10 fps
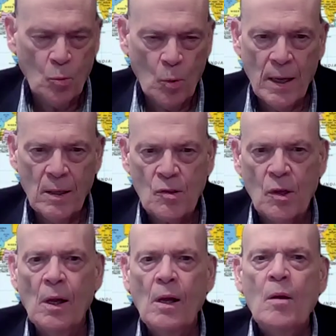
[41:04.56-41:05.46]
weeks,
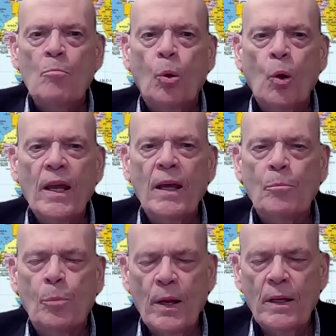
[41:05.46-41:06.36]

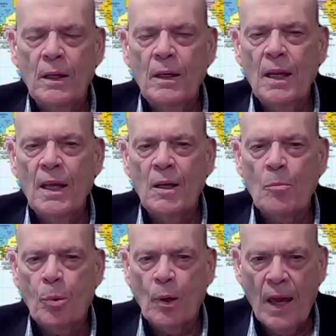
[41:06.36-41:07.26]
putting Britain in a
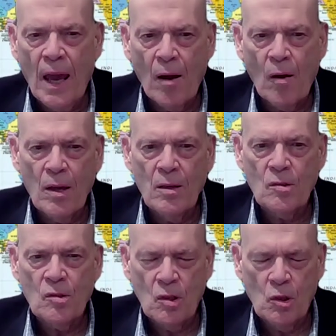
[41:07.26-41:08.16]

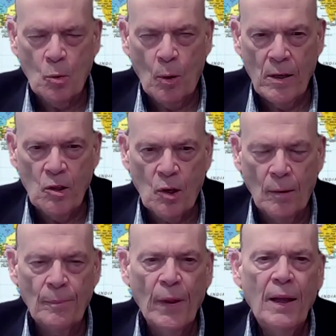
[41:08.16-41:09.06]
precarious situation.
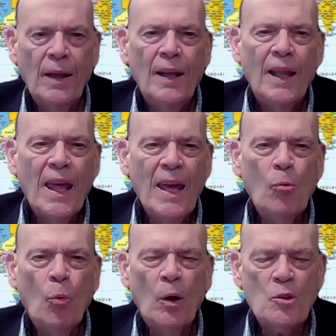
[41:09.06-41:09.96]

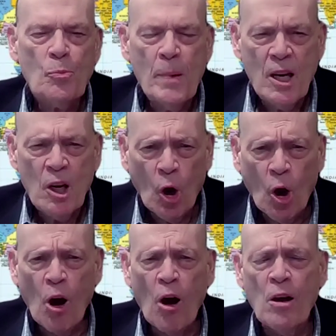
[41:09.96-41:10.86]
It was
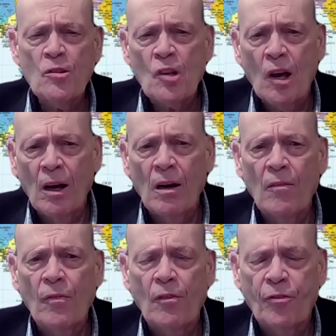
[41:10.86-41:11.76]
because
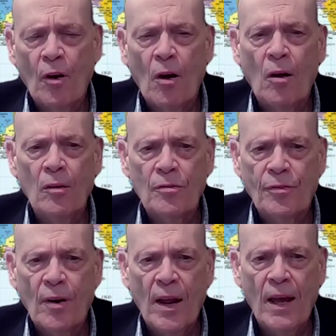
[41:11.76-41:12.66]
of the fall of
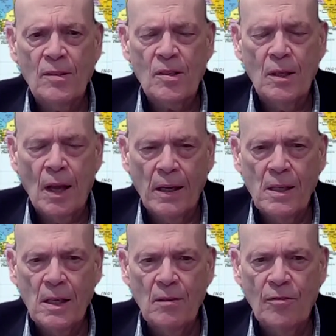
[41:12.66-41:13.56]
France in
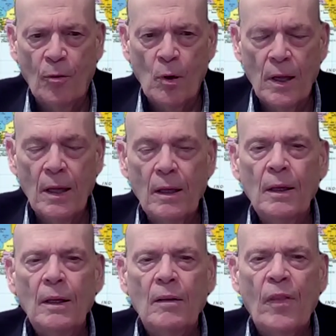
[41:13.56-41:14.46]
1940
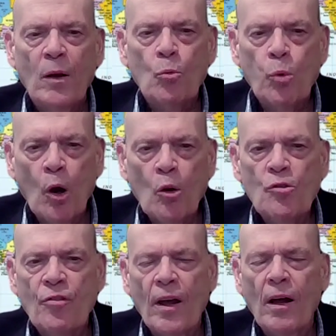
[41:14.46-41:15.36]
that
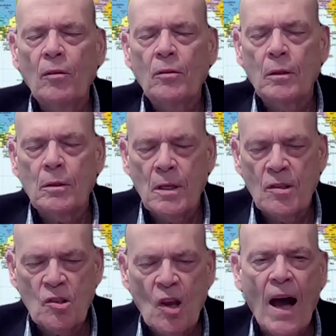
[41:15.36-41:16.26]
Roosevelt
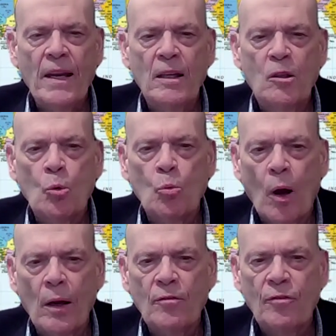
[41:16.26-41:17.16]
decided to
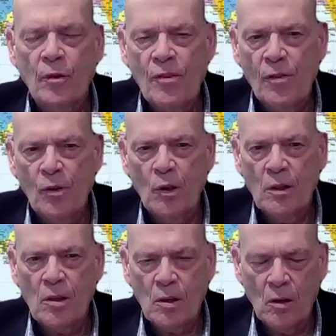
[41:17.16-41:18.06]
run for a
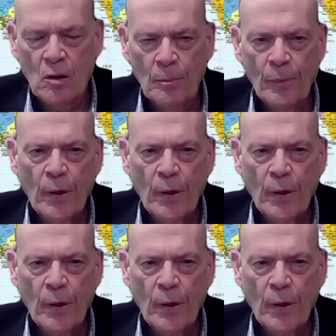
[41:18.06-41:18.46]
third term.